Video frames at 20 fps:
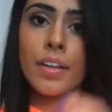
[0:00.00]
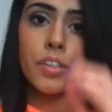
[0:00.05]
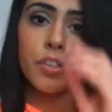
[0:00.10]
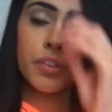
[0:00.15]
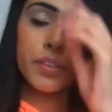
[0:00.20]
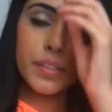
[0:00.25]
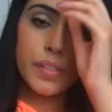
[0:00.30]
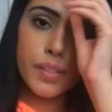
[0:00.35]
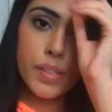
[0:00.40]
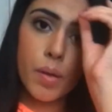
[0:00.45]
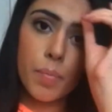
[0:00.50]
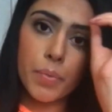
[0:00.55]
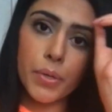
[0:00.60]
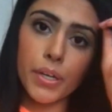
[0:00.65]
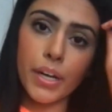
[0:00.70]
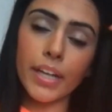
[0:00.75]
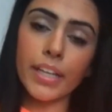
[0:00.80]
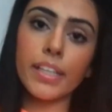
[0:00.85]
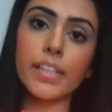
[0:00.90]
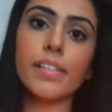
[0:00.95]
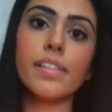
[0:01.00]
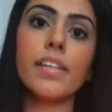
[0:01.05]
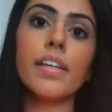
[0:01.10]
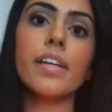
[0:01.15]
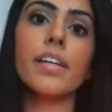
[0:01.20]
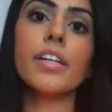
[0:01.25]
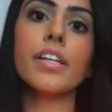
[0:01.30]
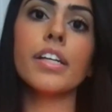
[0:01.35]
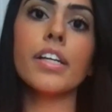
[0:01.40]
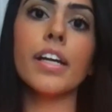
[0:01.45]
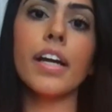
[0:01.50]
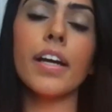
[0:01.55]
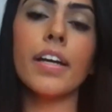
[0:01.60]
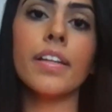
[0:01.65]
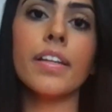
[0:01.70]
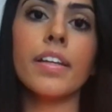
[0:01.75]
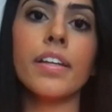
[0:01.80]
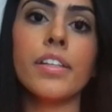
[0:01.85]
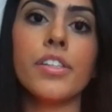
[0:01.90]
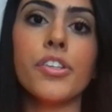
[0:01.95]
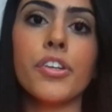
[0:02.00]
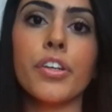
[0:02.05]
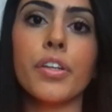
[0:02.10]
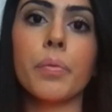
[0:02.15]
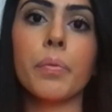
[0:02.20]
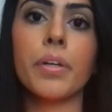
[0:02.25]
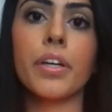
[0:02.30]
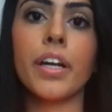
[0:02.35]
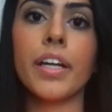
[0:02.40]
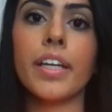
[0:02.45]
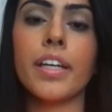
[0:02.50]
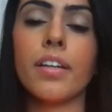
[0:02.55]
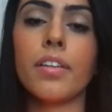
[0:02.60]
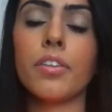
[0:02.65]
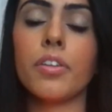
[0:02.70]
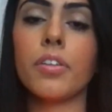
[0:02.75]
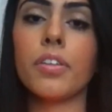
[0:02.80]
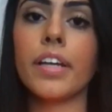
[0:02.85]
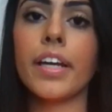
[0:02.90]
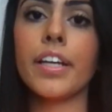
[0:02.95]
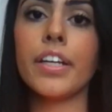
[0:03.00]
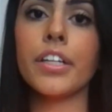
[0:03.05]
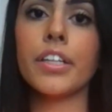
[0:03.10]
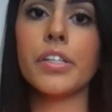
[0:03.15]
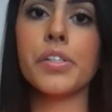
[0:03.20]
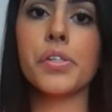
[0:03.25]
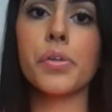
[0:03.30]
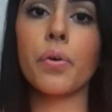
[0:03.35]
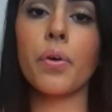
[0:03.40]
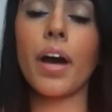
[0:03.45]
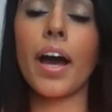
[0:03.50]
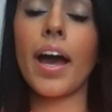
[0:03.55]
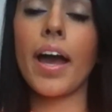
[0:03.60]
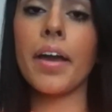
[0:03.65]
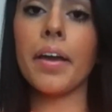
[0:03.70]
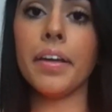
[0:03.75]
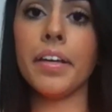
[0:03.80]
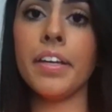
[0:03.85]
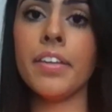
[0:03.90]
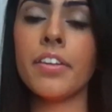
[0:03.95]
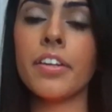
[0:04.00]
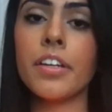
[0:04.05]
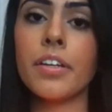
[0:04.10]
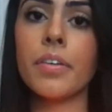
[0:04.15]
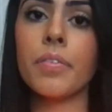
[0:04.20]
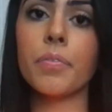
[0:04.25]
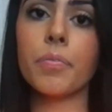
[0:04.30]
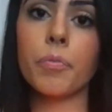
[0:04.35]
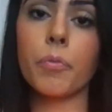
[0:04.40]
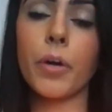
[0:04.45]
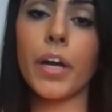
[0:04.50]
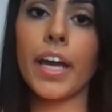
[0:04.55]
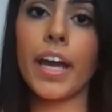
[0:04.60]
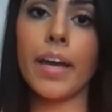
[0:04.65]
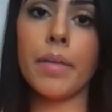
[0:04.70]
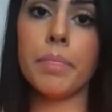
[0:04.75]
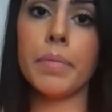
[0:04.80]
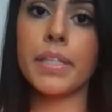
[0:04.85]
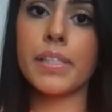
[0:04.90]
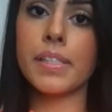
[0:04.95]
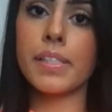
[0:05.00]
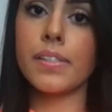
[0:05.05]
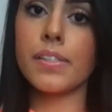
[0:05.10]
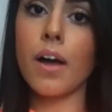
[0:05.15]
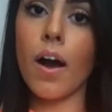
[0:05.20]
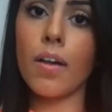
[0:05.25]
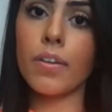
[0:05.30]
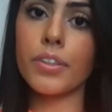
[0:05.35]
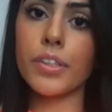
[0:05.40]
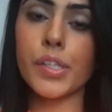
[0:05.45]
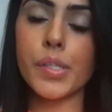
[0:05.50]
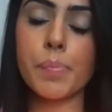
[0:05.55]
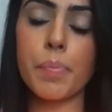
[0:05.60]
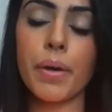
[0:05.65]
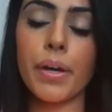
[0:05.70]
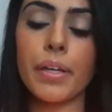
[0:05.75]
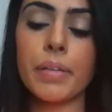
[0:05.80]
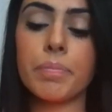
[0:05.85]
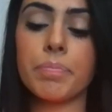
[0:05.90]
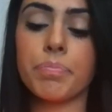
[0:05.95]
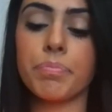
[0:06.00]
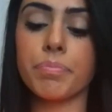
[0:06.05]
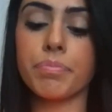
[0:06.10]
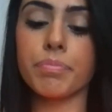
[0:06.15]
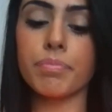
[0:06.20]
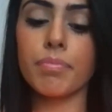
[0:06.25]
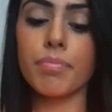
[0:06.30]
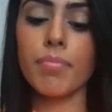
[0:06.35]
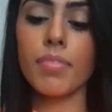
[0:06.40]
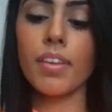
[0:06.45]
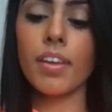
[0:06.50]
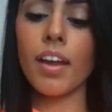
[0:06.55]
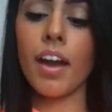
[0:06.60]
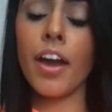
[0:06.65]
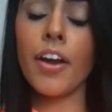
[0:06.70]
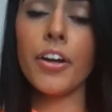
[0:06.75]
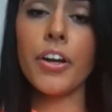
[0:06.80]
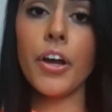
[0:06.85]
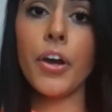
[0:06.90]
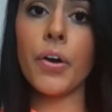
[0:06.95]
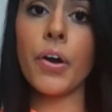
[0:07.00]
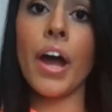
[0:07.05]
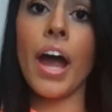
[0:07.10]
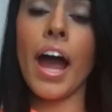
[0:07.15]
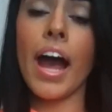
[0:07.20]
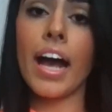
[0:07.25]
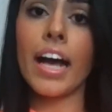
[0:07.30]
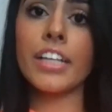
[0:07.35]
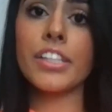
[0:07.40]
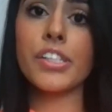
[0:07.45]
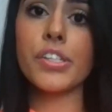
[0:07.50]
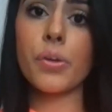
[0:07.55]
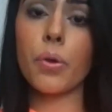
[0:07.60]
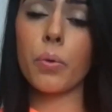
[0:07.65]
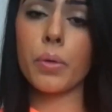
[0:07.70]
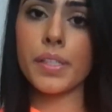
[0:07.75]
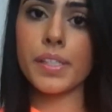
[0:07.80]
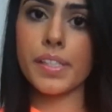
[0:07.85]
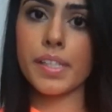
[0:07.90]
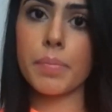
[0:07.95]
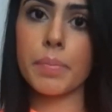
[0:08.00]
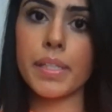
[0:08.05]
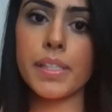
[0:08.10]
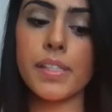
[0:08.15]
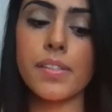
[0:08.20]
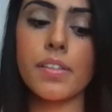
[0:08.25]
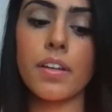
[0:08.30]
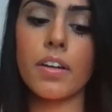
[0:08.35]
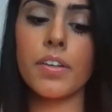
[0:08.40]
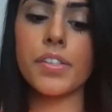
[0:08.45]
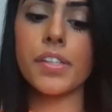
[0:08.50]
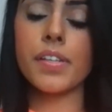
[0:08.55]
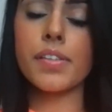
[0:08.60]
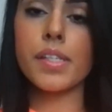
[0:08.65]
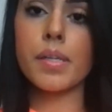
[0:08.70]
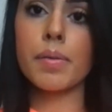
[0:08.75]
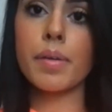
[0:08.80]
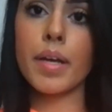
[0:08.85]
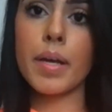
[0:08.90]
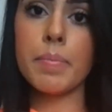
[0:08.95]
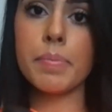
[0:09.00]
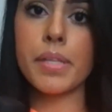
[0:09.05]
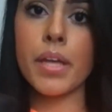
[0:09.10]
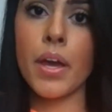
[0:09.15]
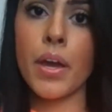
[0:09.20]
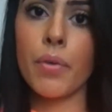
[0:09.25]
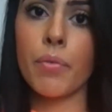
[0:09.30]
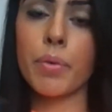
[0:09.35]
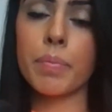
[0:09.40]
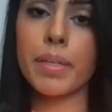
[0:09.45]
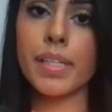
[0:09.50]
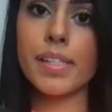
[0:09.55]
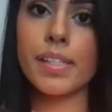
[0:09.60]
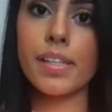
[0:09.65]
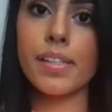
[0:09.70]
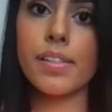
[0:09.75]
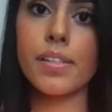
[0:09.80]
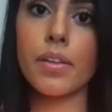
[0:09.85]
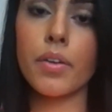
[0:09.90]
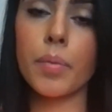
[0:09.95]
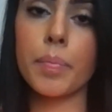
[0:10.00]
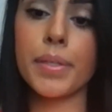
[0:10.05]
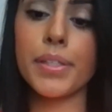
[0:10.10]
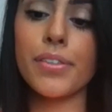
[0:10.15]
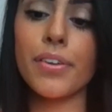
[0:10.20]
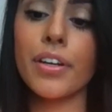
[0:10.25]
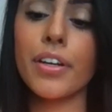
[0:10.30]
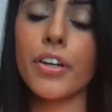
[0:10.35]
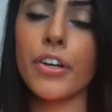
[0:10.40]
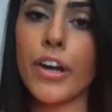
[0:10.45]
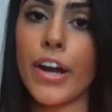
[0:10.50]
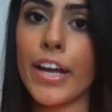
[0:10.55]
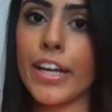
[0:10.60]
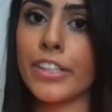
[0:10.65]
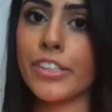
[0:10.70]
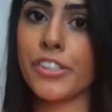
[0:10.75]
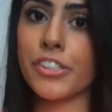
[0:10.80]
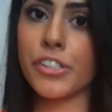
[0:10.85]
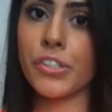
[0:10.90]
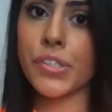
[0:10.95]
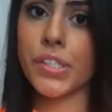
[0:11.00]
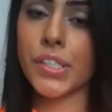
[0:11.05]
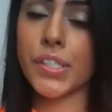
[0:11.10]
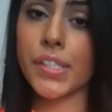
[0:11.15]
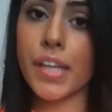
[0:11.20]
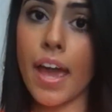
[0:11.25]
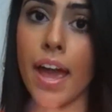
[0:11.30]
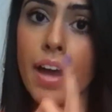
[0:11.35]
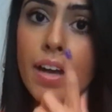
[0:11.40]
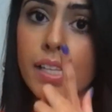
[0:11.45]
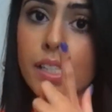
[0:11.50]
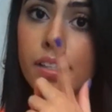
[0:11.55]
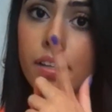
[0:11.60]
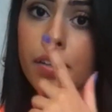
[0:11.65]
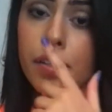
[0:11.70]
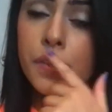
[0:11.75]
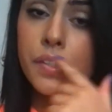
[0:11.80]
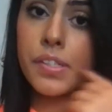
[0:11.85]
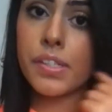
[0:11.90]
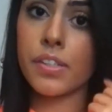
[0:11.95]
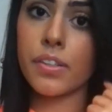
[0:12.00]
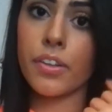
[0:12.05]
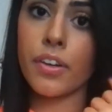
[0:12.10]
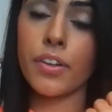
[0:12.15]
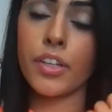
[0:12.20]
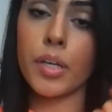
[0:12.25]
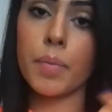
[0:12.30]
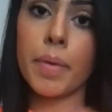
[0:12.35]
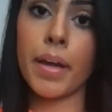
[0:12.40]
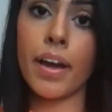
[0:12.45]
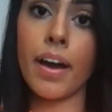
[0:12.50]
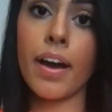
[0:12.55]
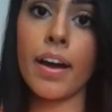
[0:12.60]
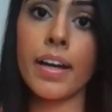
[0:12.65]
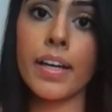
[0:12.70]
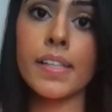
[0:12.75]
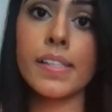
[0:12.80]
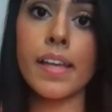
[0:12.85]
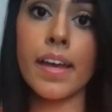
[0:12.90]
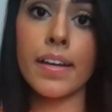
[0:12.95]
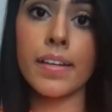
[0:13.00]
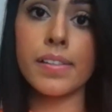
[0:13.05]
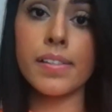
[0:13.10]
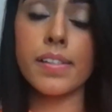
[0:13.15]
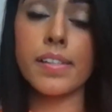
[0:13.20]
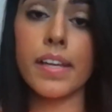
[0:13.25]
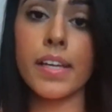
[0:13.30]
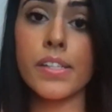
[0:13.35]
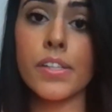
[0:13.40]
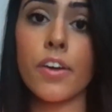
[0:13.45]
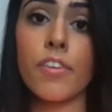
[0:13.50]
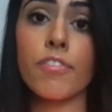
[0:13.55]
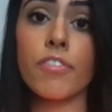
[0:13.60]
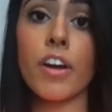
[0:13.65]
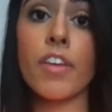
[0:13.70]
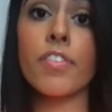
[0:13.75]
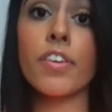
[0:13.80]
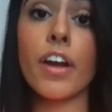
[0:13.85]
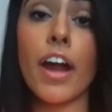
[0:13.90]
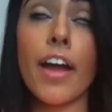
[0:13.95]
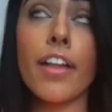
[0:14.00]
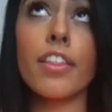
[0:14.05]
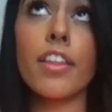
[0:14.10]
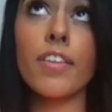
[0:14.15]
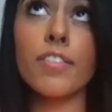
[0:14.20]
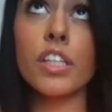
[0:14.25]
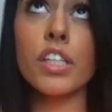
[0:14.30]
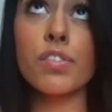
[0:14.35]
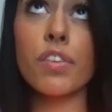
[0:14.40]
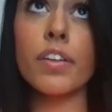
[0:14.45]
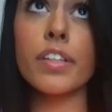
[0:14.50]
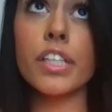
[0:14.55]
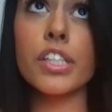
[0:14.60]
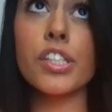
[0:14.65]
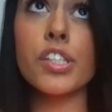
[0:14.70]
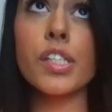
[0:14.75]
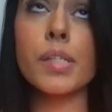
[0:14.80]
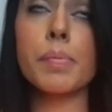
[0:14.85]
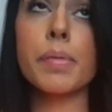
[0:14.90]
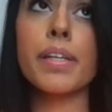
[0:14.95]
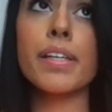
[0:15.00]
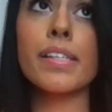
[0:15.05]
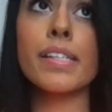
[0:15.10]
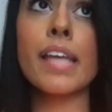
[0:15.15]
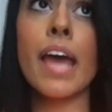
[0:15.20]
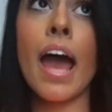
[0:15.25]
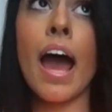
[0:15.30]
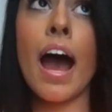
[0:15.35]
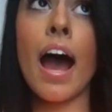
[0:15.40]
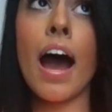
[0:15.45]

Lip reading: during the summer I get tanner, and then during the winter I get a little lighter, so either way I mix these colors, but I don't know, I just always need to mix these colors, and sometimes when my skin's a little bit darker I actually use this as a concealer under my eyes and it stays on forever. I love these foundations because